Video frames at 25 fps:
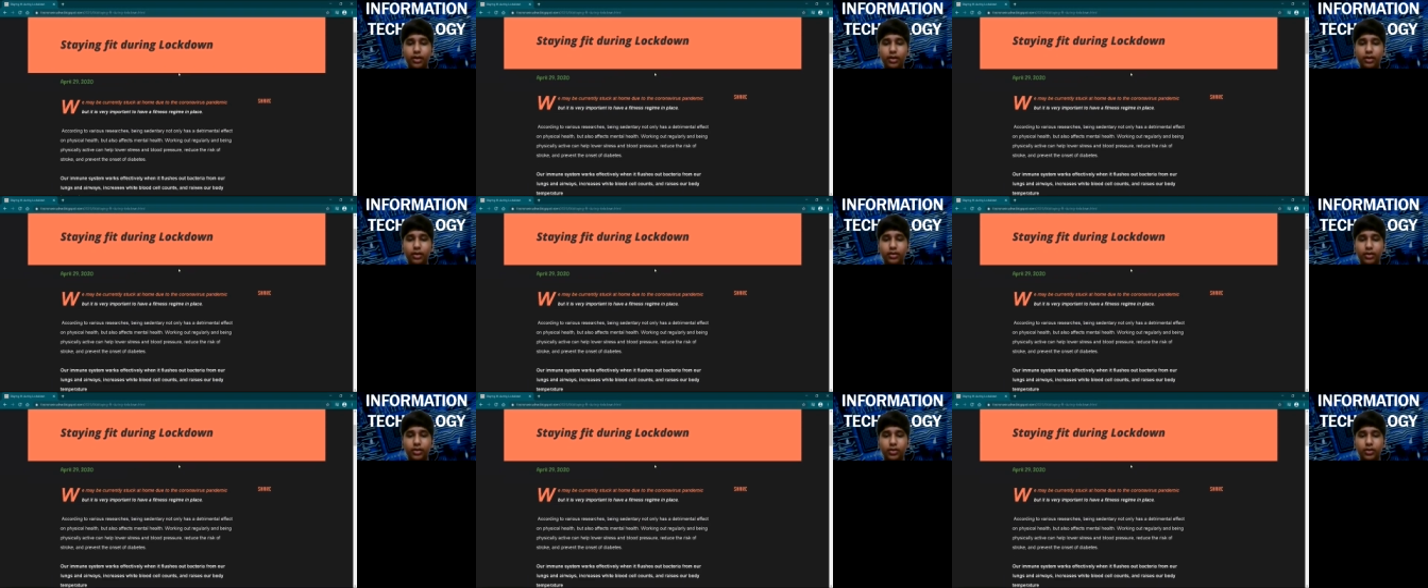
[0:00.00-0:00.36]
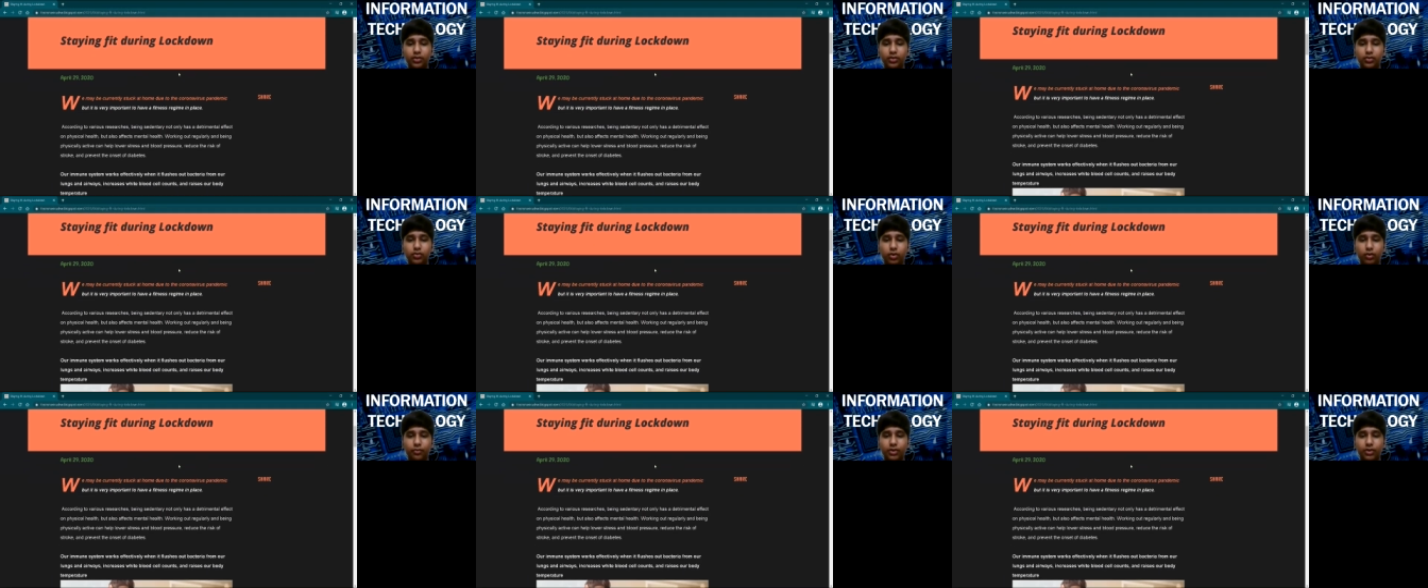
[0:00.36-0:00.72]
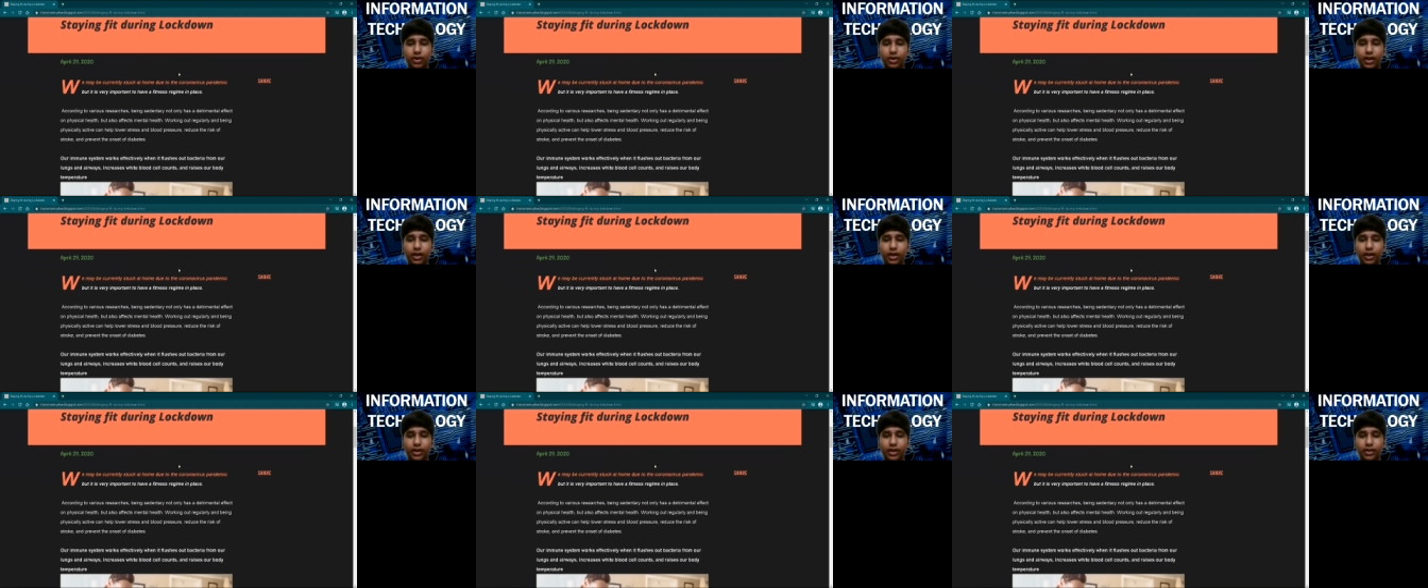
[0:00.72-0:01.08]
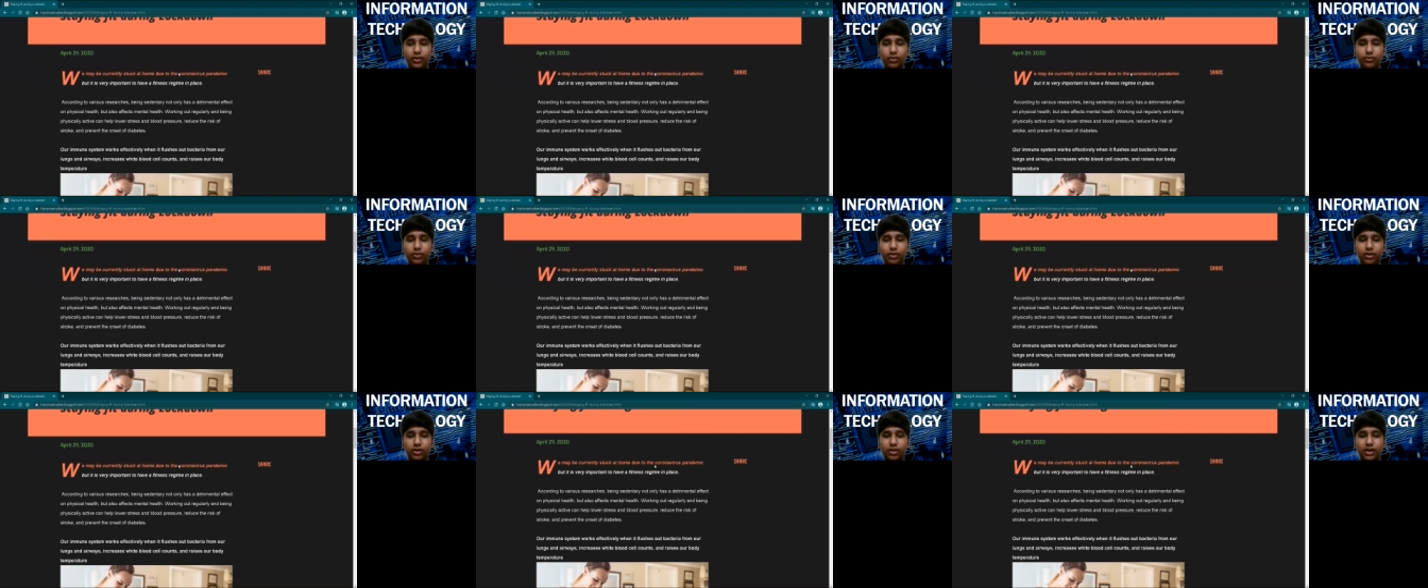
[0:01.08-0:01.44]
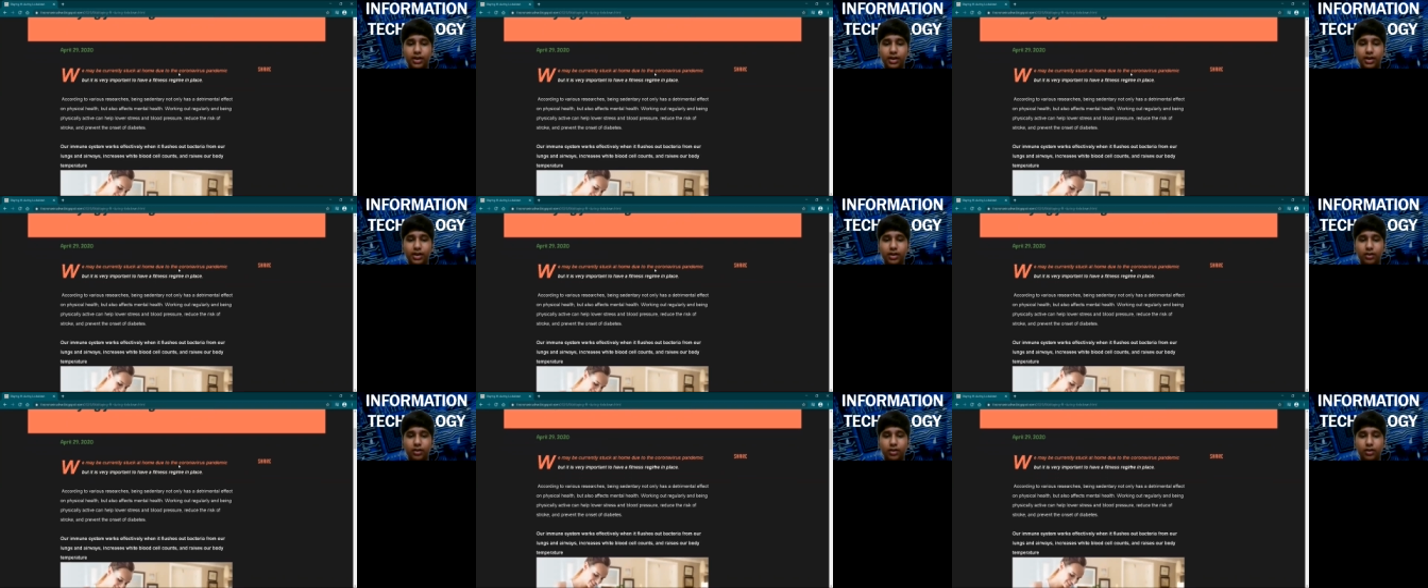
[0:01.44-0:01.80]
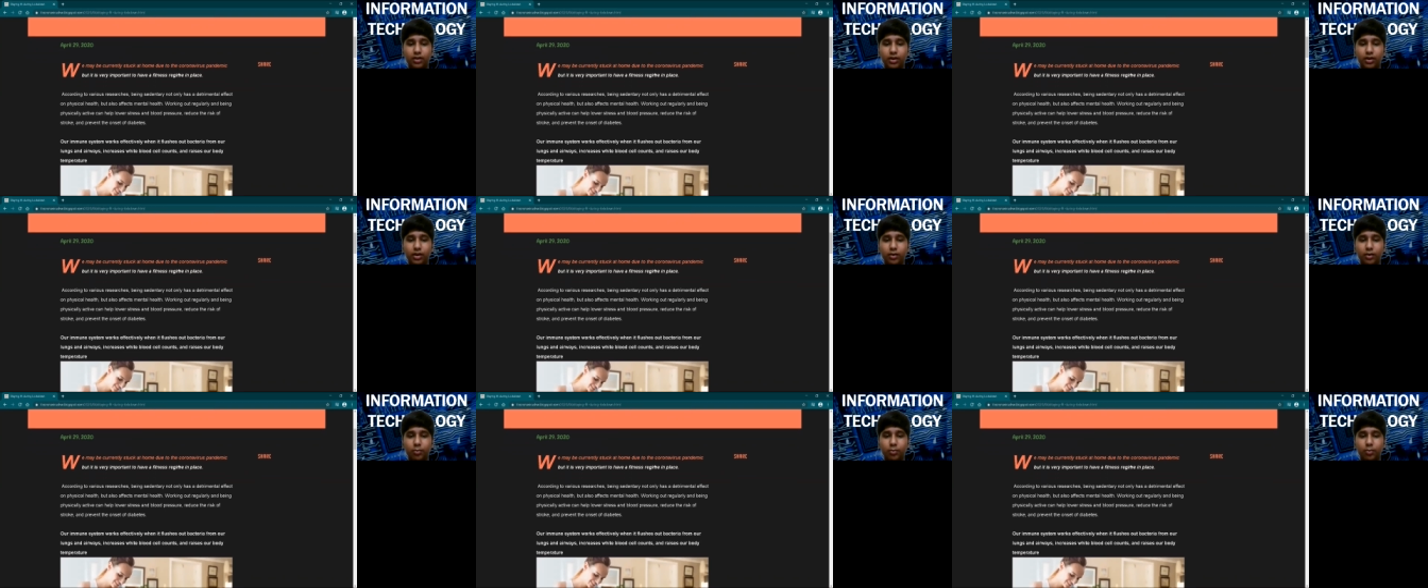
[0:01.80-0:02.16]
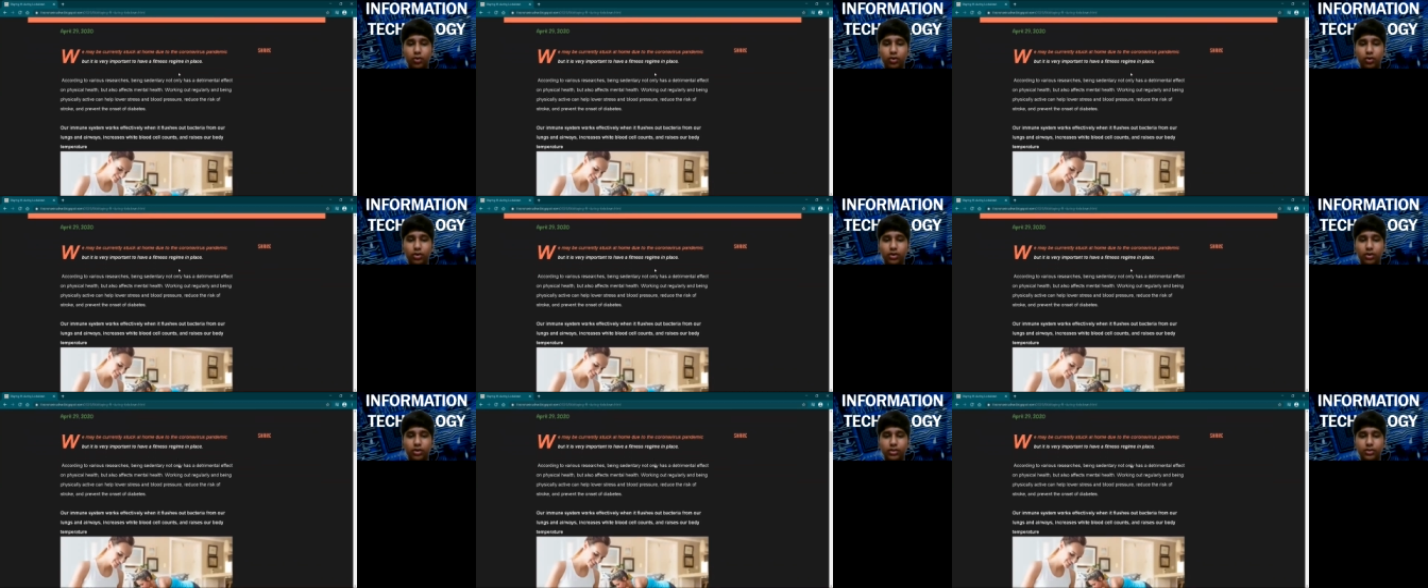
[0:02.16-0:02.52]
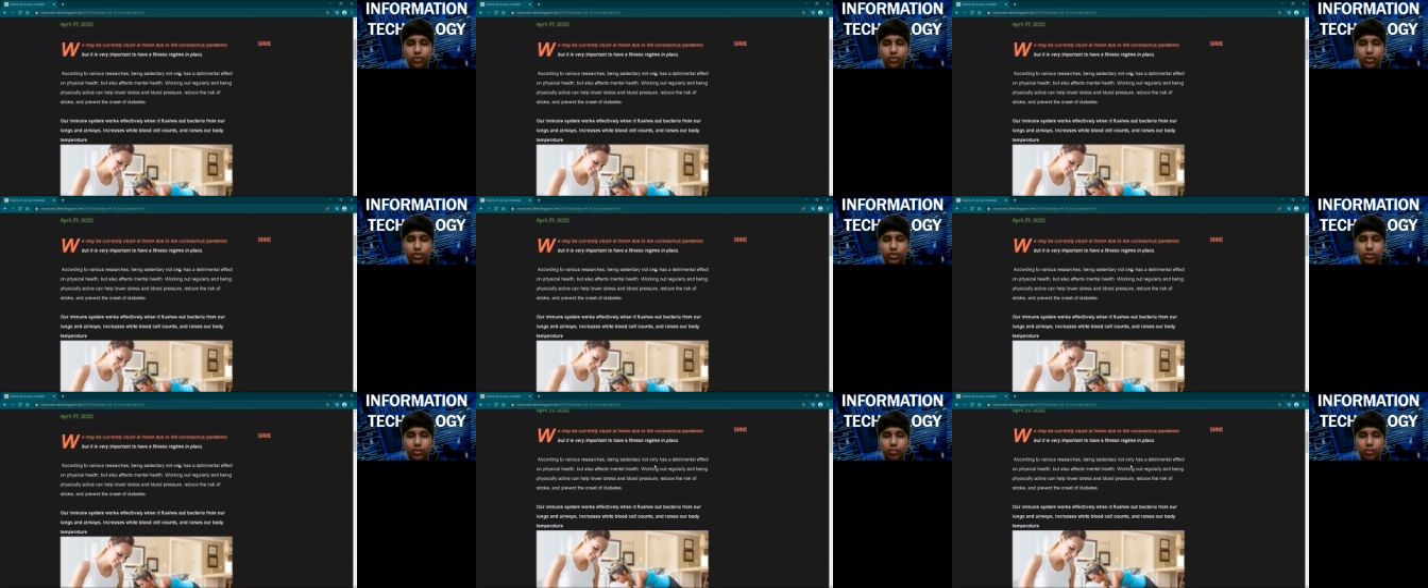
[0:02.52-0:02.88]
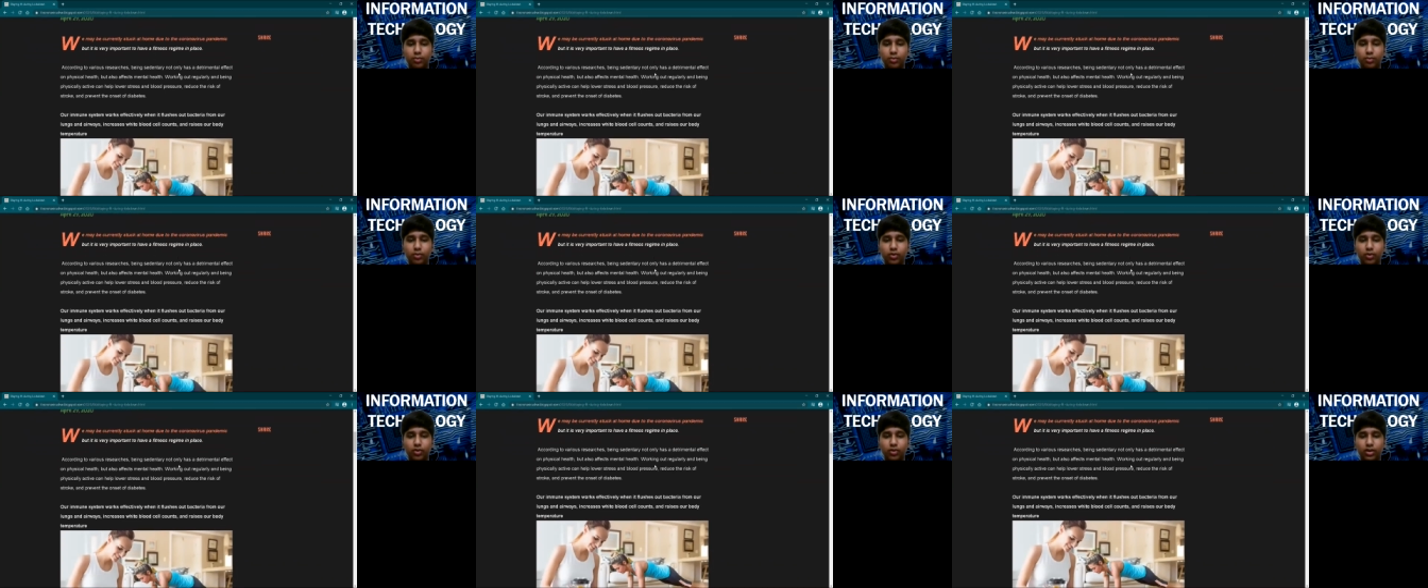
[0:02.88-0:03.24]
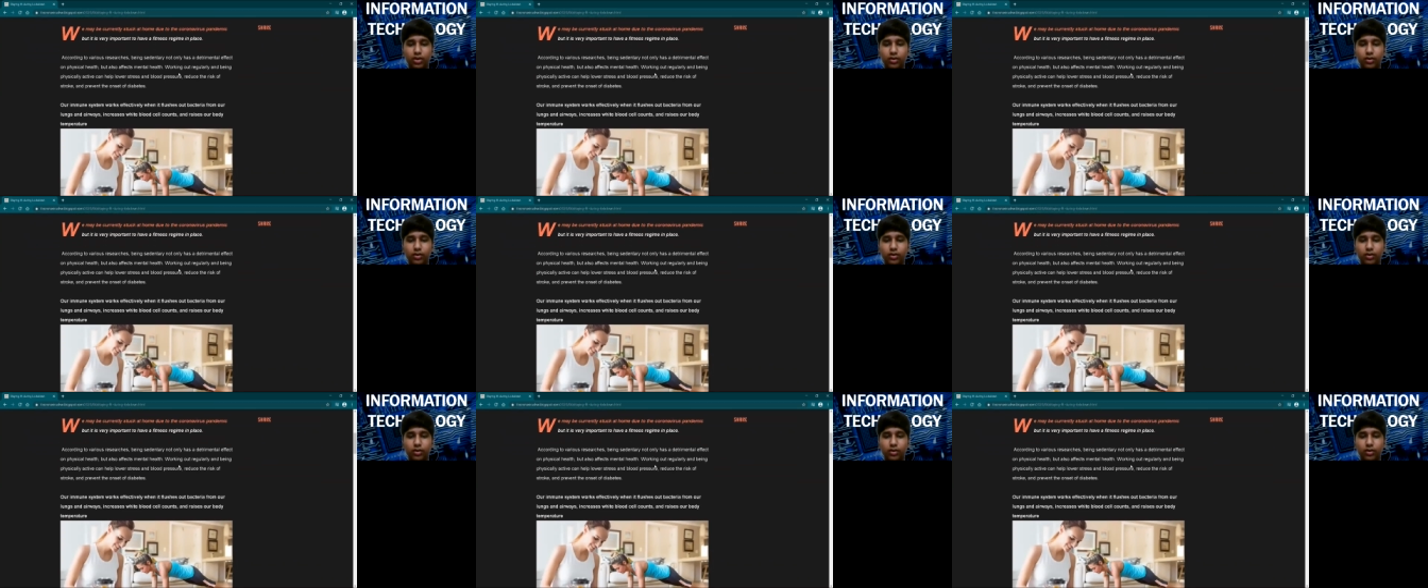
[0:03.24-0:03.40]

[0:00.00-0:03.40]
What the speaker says: The software I use for creating my blog is Google Blogger.